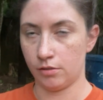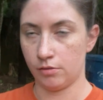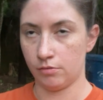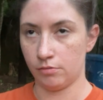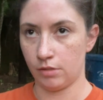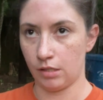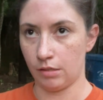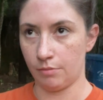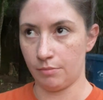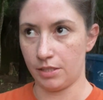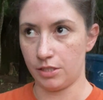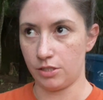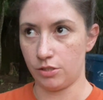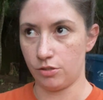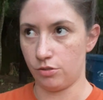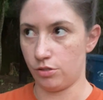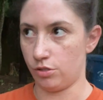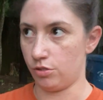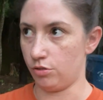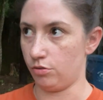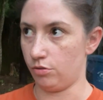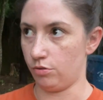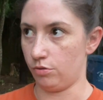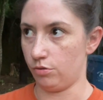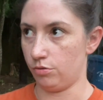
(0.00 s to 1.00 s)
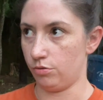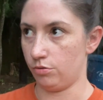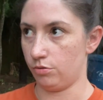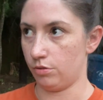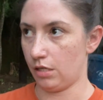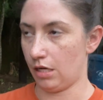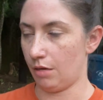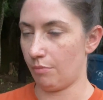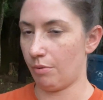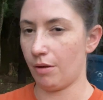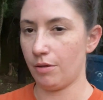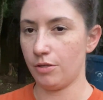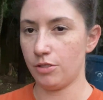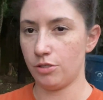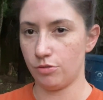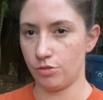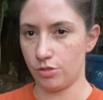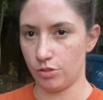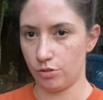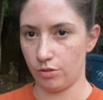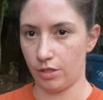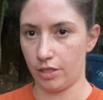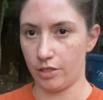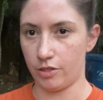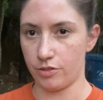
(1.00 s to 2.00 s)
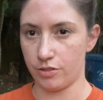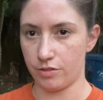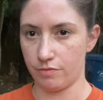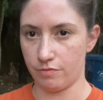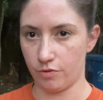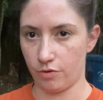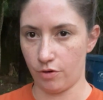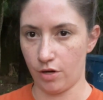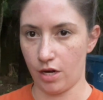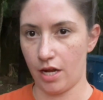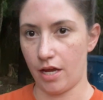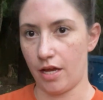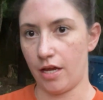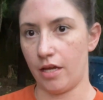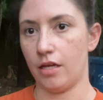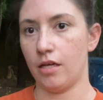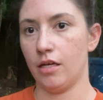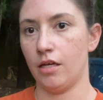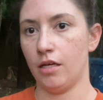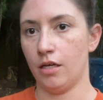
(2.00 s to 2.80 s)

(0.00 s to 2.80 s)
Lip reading: I might do 2. I'll probably do 2 layers of the gray,